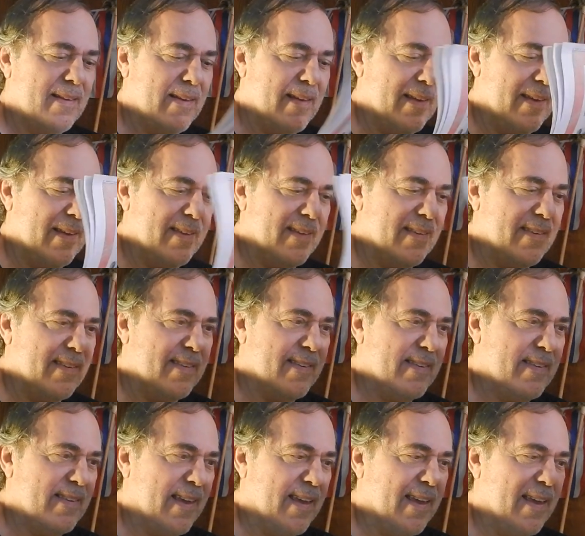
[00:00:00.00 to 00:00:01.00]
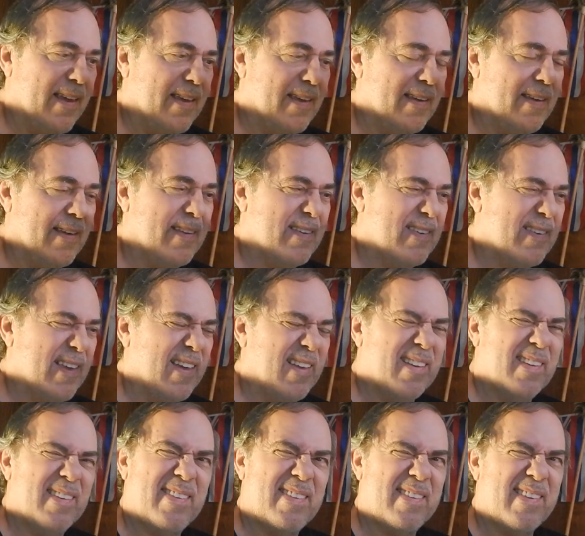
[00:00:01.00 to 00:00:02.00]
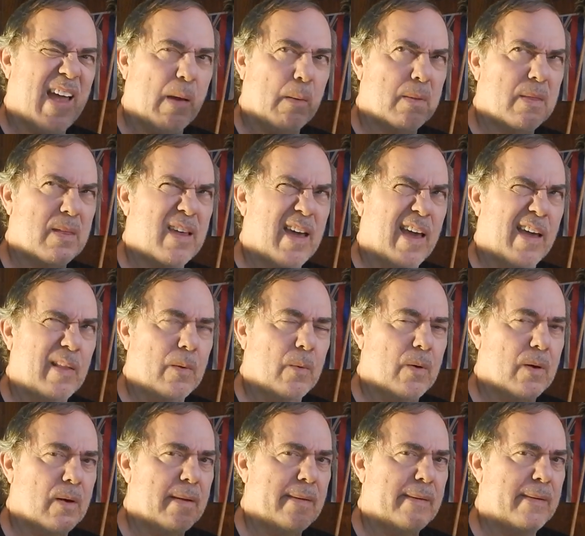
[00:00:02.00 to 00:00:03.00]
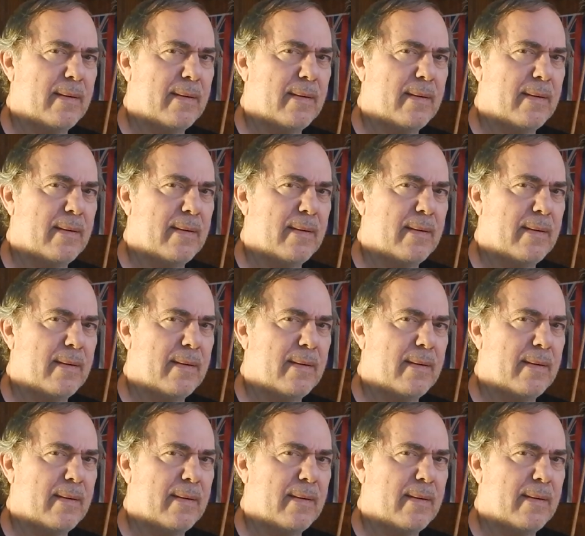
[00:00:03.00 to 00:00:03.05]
and I could say it's like South Kailua.